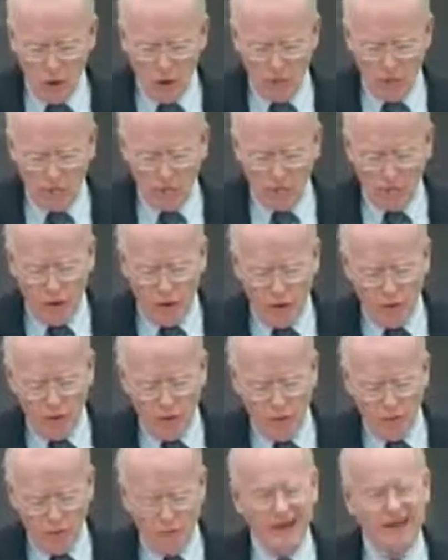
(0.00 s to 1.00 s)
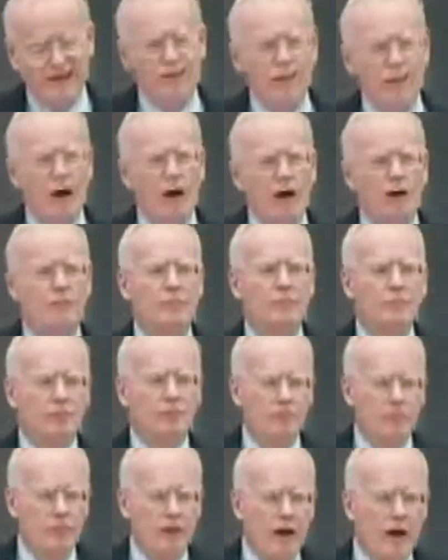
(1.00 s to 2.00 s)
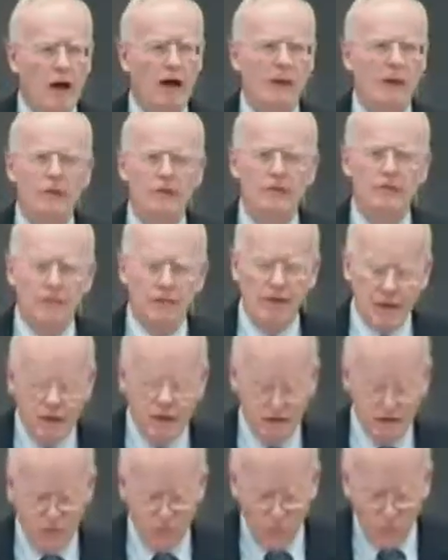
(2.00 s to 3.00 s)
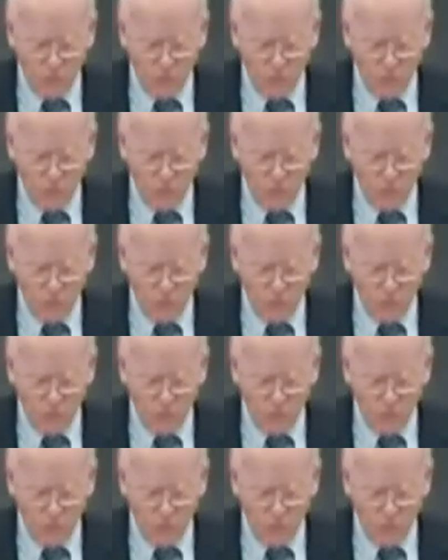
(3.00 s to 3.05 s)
So they do not provide effective